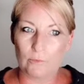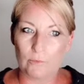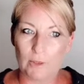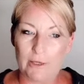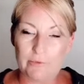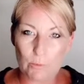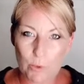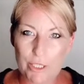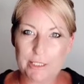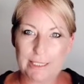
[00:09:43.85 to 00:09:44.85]
if the
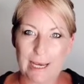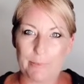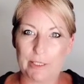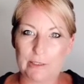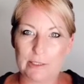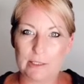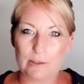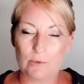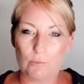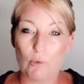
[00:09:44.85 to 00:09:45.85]
worst happens,
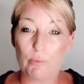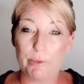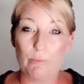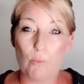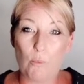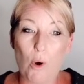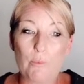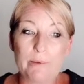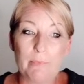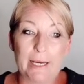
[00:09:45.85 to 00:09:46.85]
what
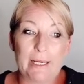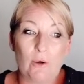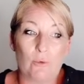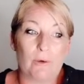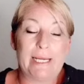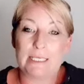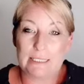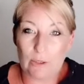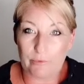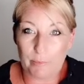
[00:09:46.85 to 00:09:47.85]
would my greatest
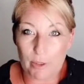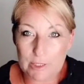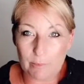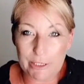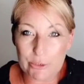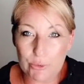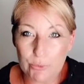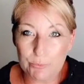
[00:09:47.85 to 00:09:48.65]
self possibly do?